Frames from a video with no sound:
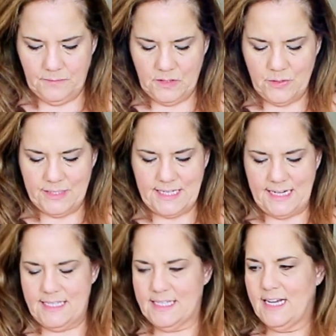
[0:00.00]
so it's
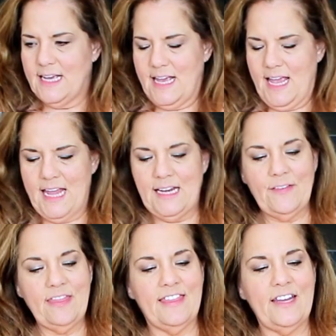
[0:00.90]
nice and
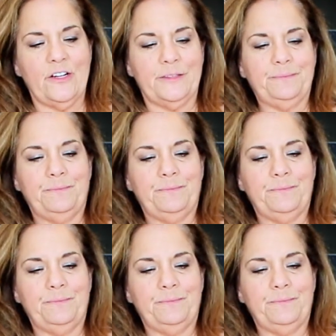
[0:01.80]
even thinner.